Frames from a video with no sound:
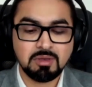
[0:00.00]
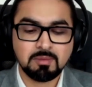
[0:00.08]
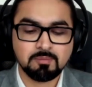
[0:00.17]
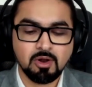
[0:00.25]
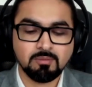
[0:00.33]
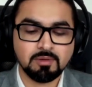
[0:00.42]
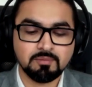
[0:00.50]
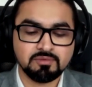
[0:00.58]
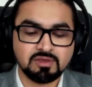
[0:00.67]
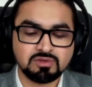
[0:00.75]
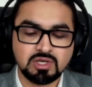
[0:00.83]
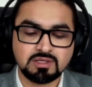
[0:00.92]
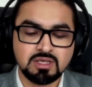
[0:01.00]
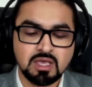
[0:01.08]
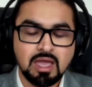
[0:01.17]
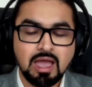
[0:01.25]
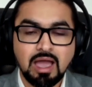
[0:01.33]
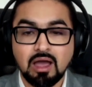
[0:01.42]
problems, such as
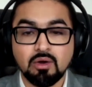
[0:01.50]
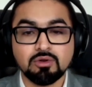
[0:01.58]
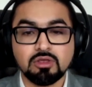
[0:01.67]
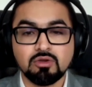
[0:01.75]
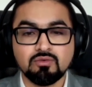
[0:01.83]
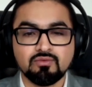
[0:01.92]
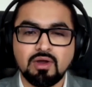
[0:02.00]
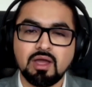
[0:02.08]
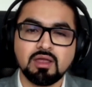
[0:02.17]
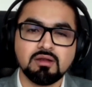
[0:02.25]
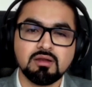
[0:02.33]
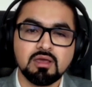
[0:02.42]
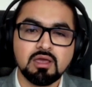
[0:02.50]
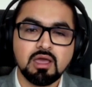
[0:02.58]
how do you find